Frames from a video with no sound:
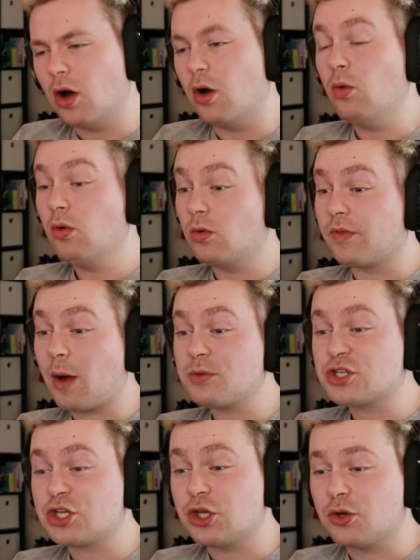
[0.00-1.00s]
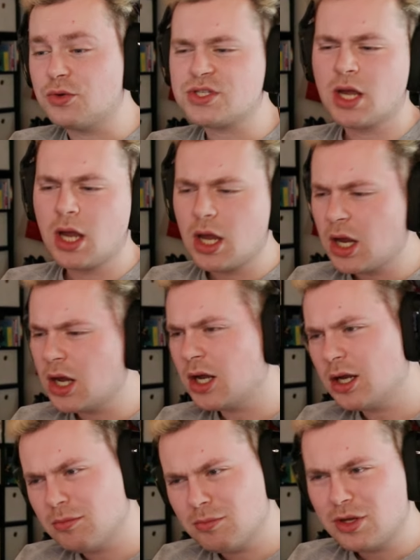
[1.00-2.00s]
Oh, that was cute.
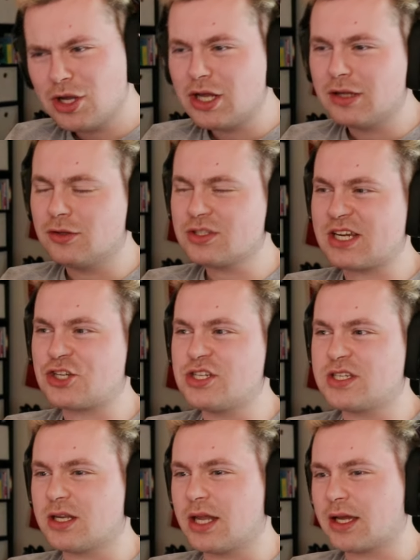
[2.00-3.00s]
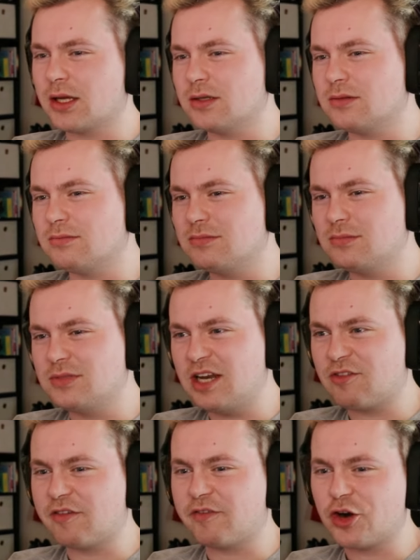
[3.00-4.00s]
Looks like she's in like a
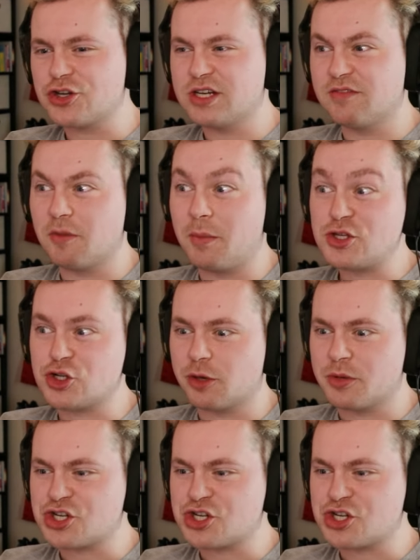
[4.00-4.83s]
different version of the Mystery